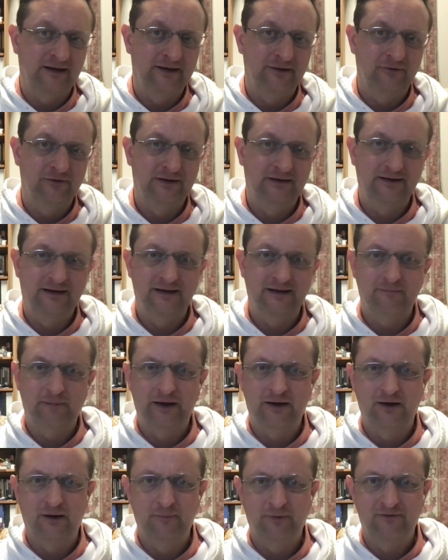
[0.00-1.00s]
I don't need to get
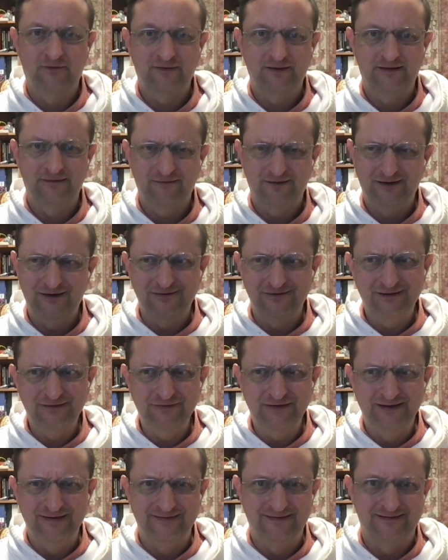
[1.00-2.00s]
my carpets cleaned." You're
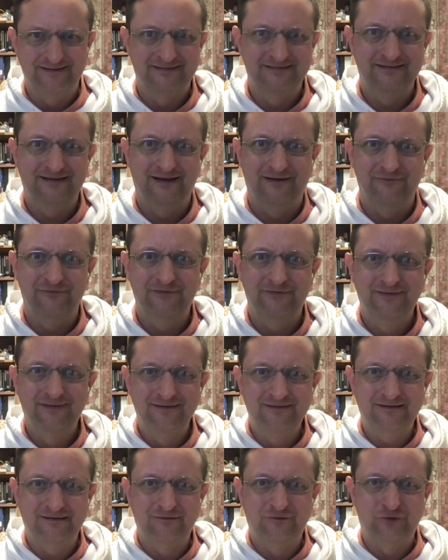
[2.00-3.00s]
living in this stuff.
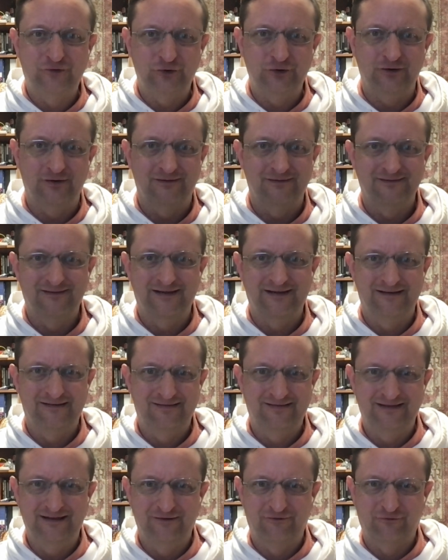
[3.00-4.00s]
This is dirt. Like,
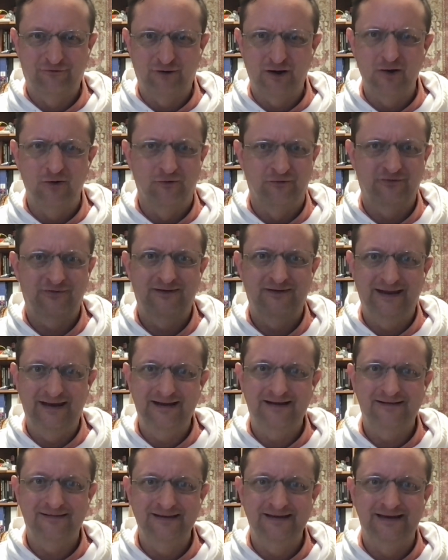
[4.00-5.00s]
it's gross. Get
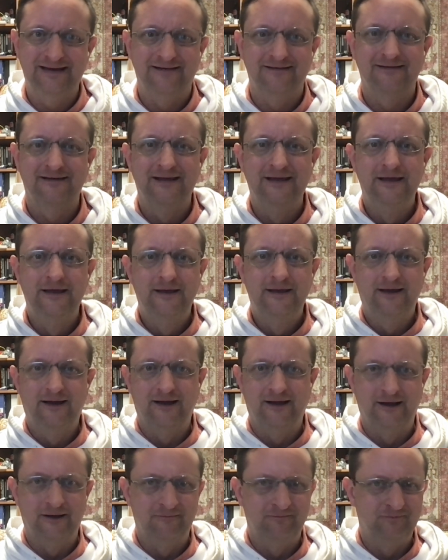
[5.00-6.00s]
it cleaned.
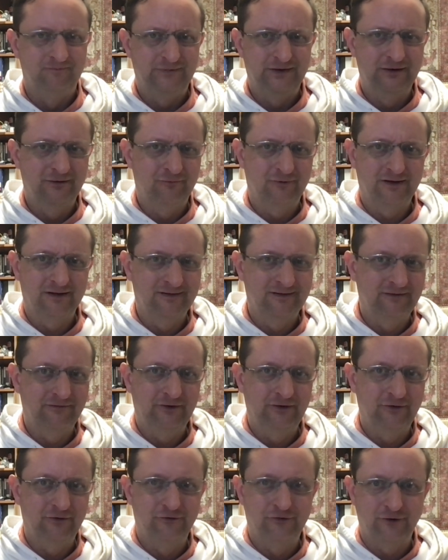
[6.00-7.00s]
You don't want to live
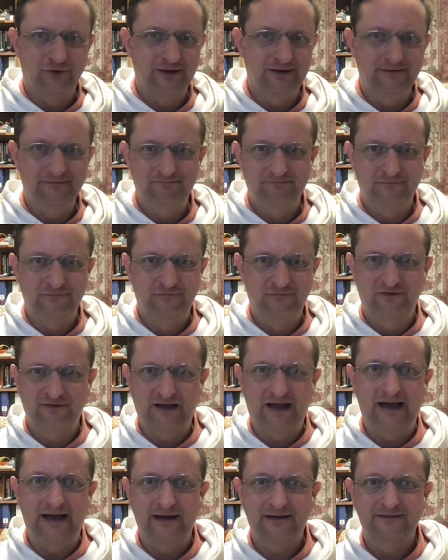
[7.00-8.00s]
in your dirty
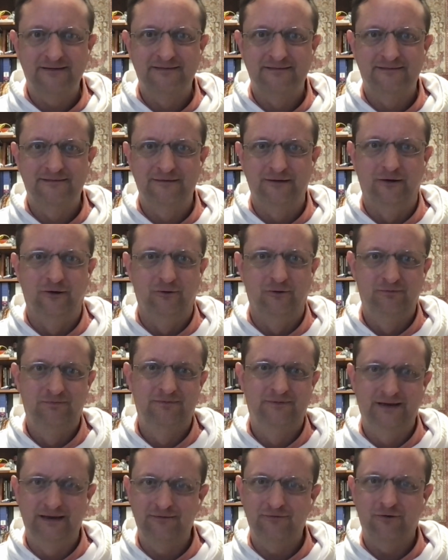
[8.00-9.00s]
socks, so
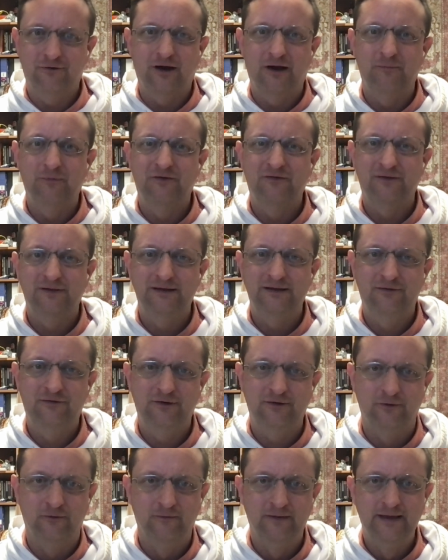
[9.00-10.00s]
get your carpets cleaned
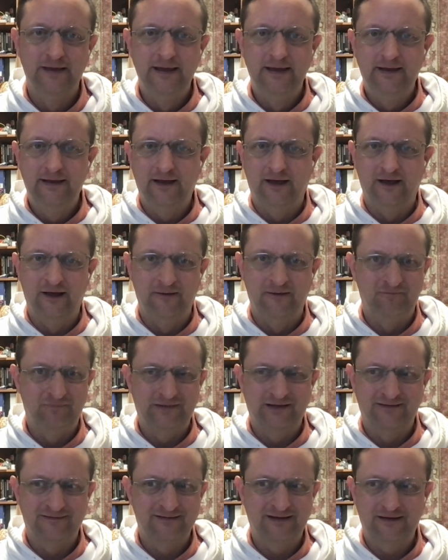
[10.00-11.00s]
too.
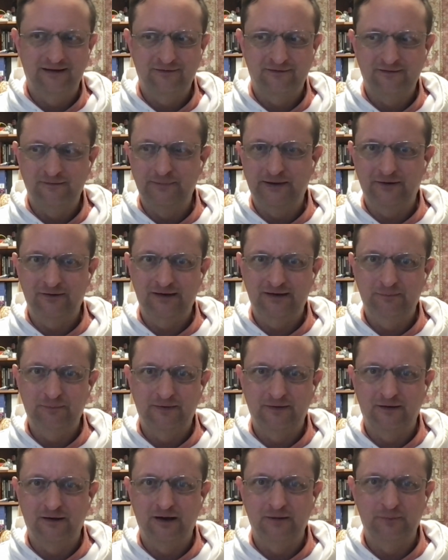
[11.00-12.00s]
It's not just about
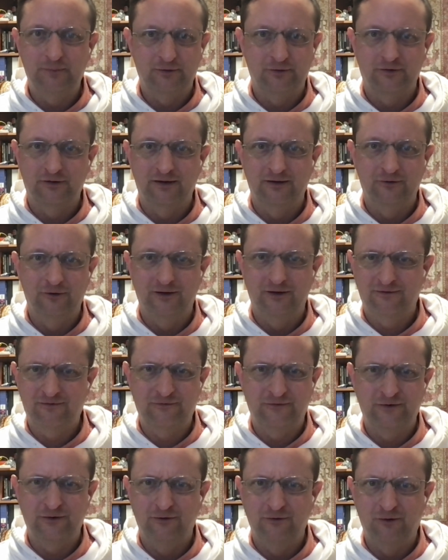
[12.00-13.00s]
keeping the carpet looking good. It's
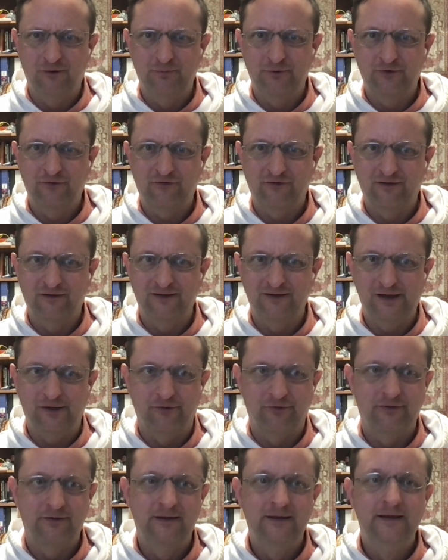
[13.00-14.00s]
for your own personal health.